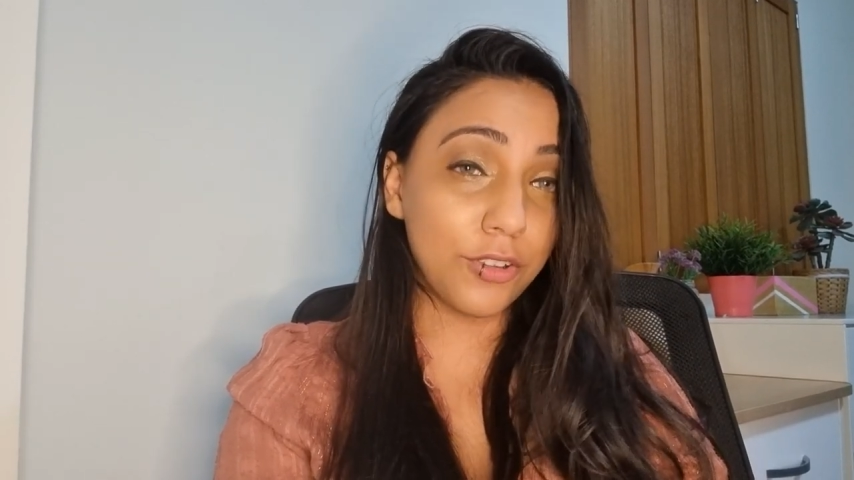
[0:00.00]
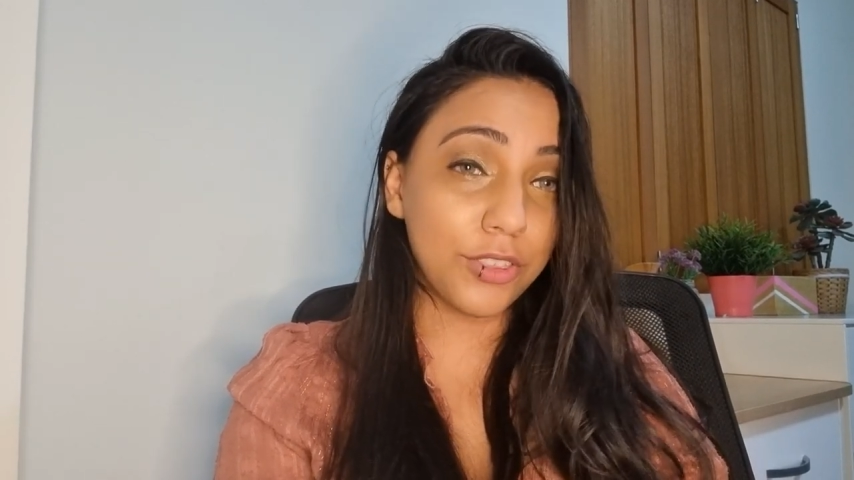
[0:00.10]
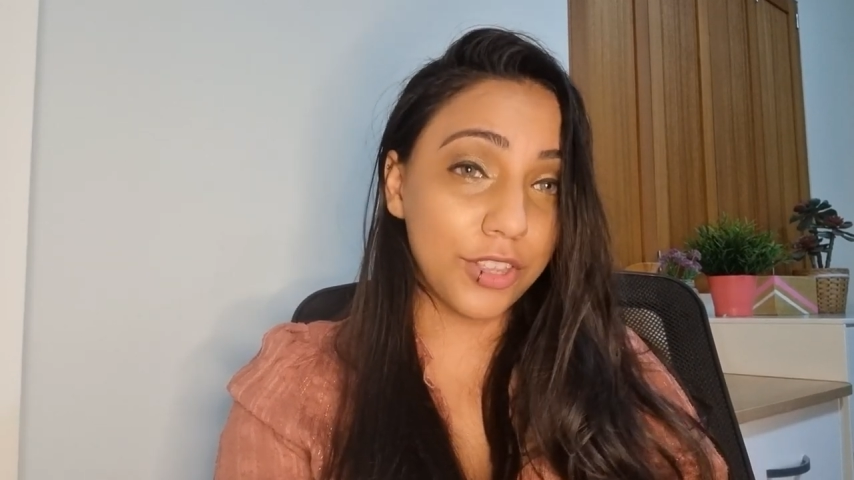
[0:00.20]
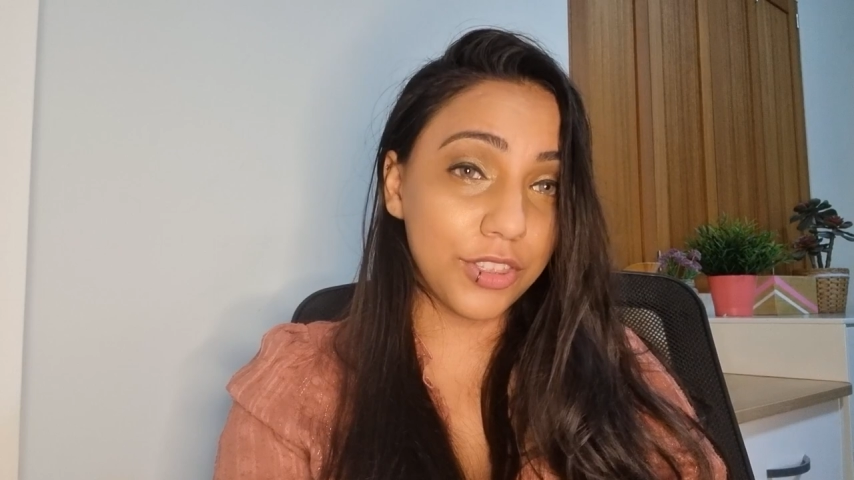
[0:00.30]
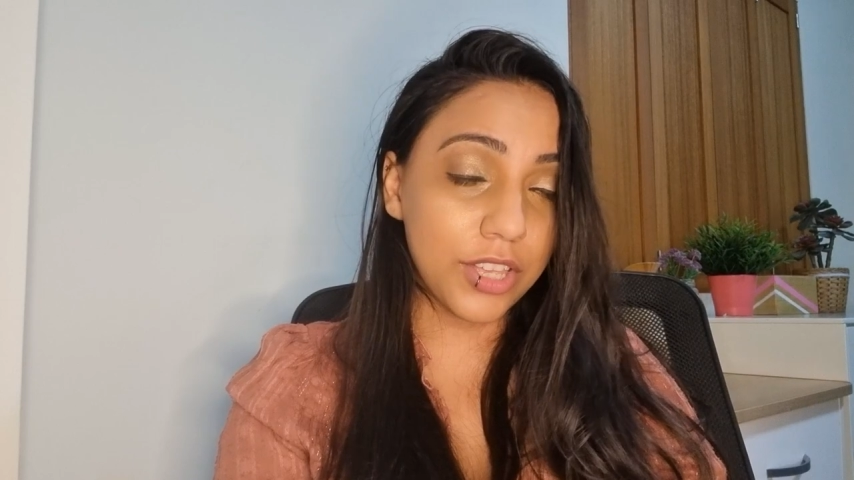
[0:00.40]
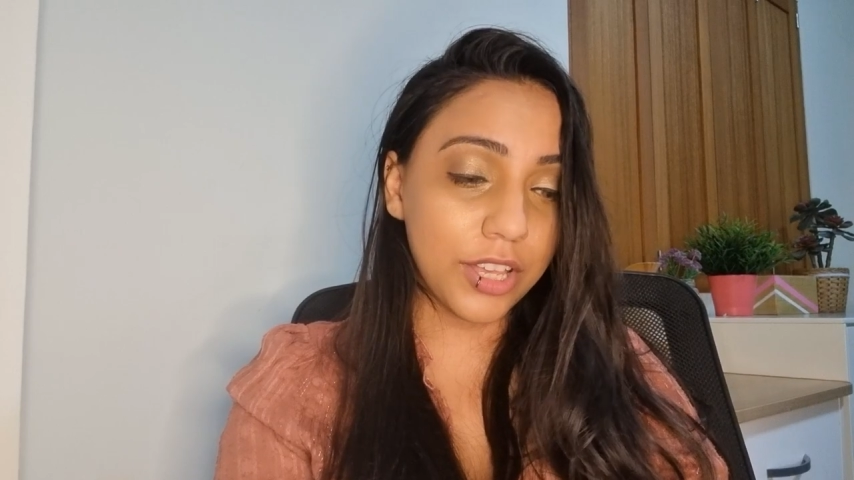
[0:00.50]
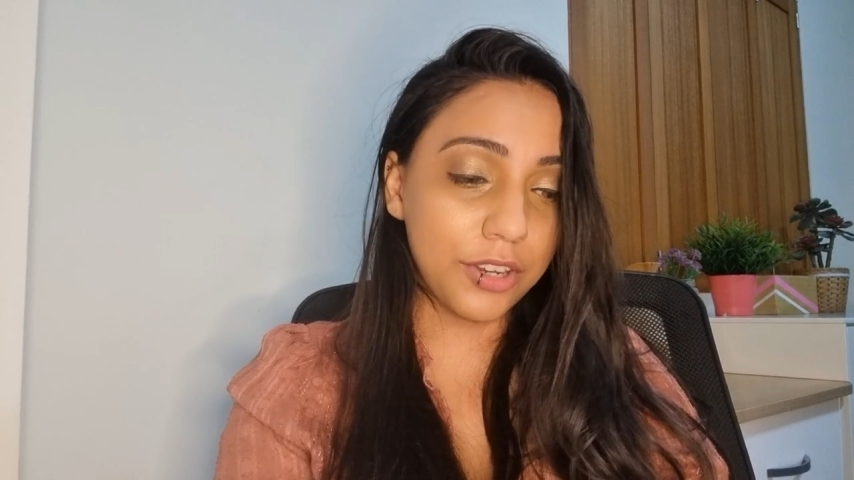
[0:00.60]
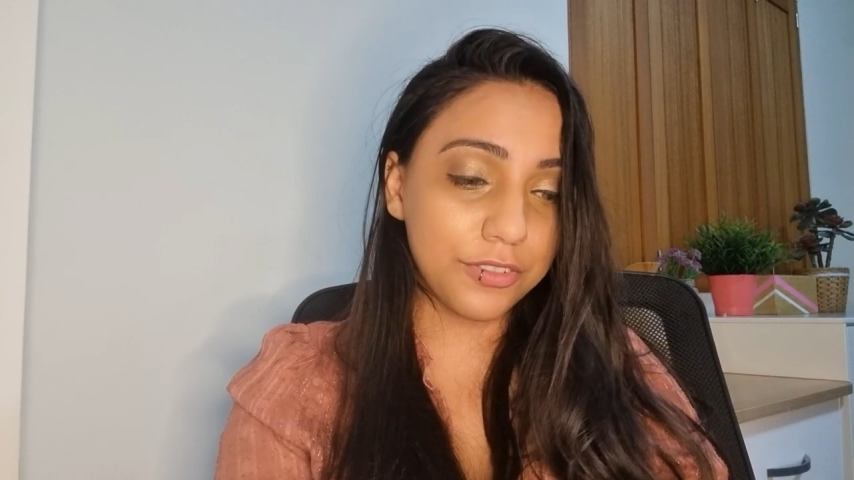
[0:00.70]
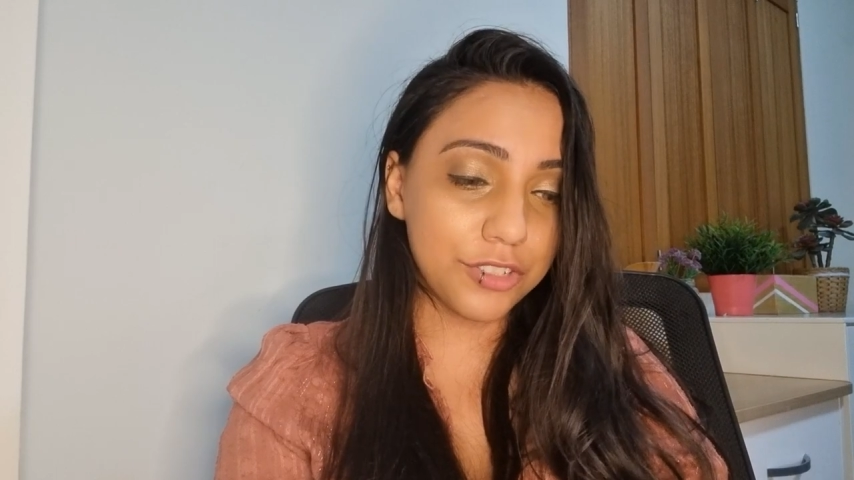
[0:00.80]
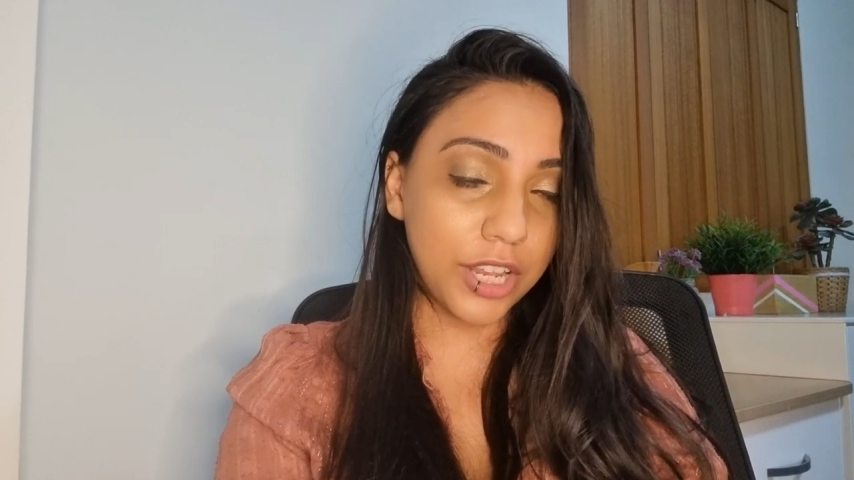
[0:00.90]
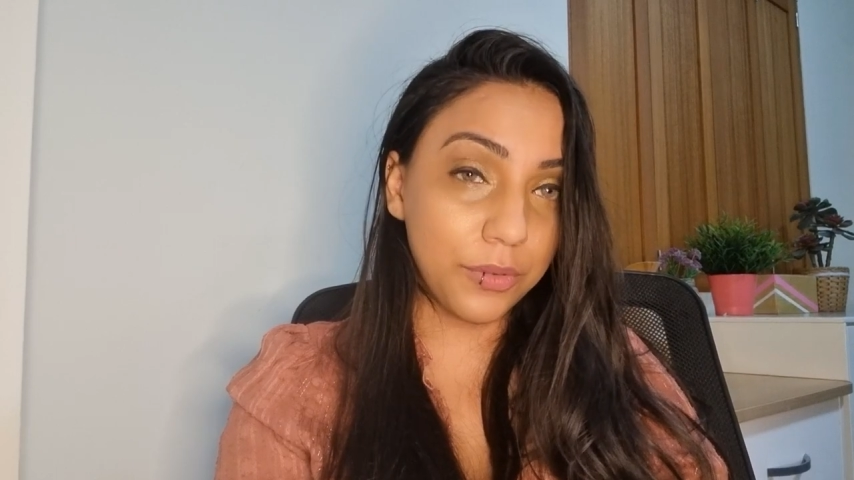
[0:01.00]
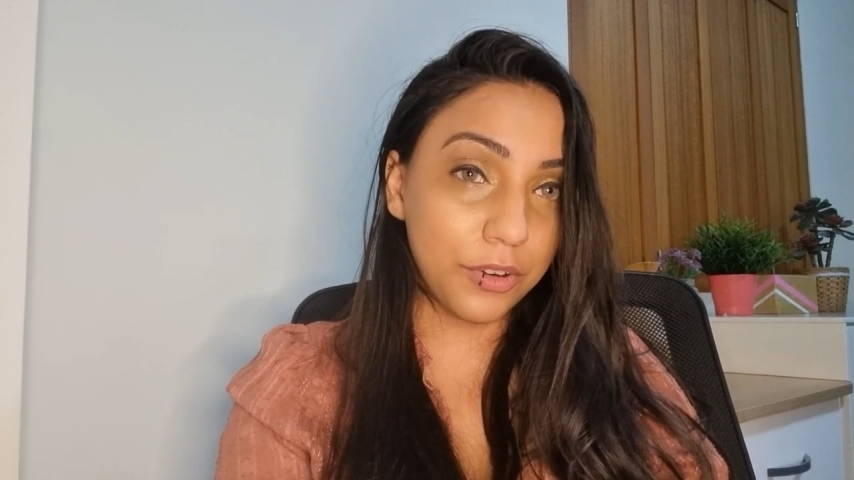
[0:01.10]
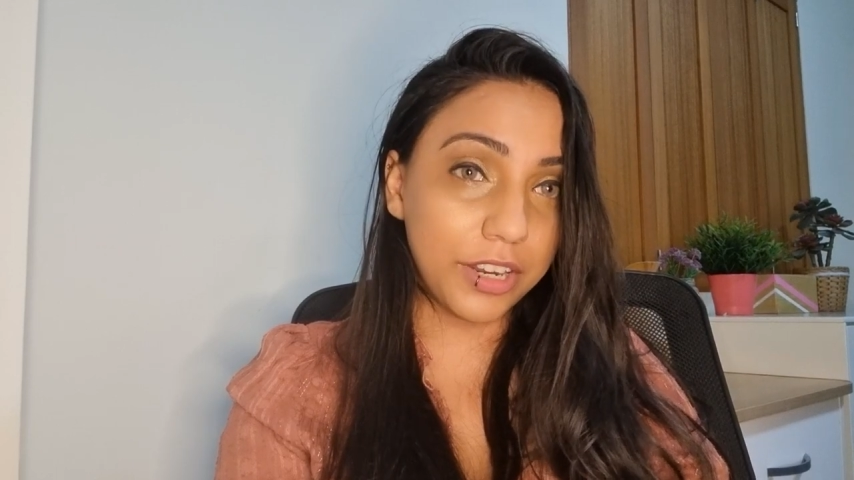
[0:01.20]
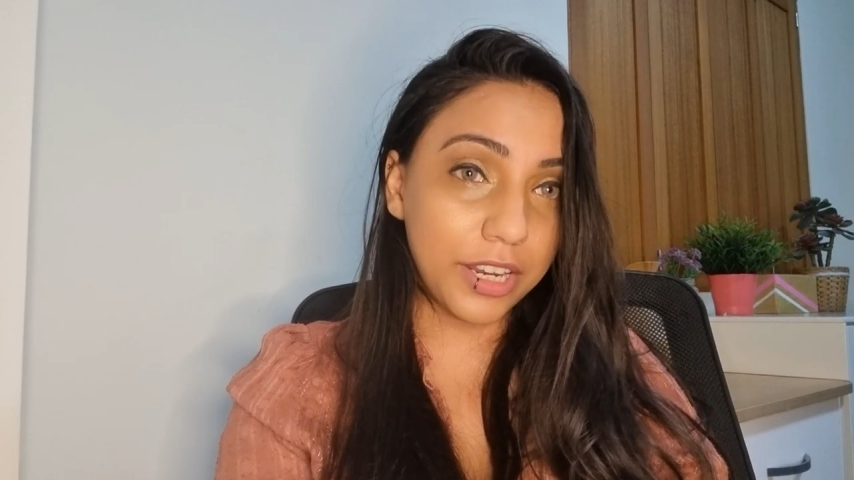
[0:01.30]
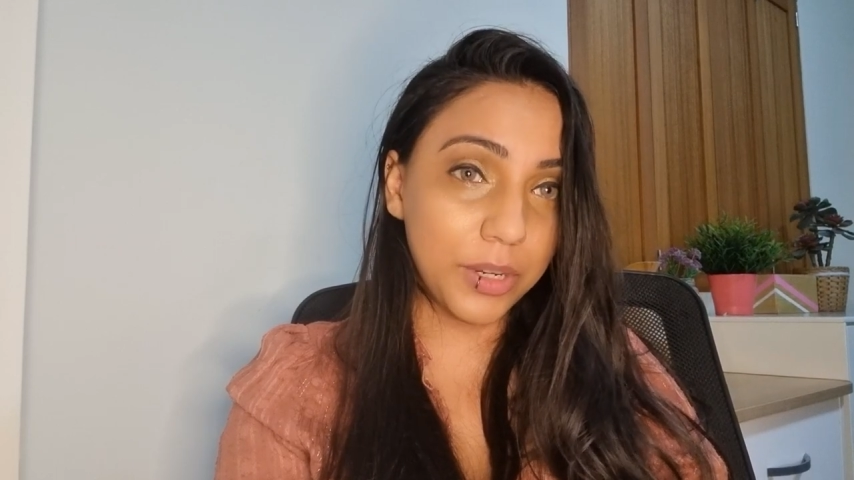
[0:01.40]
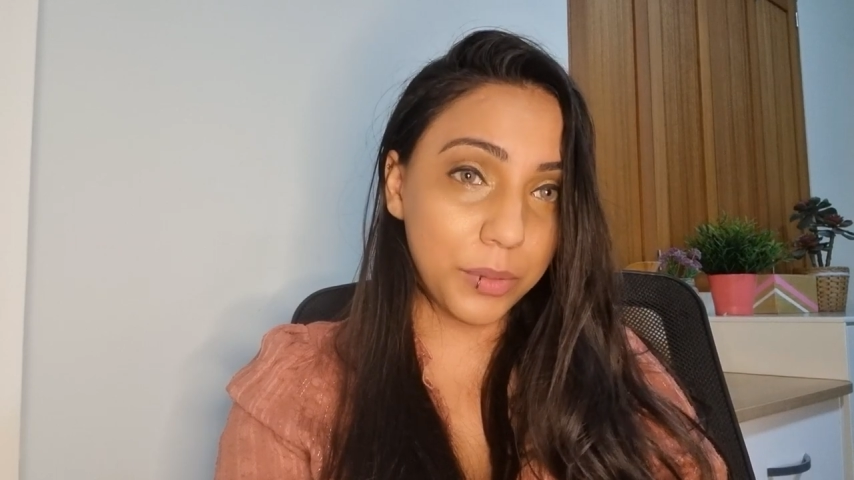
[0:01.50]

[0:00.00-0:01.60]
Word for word: on the 3rd of January,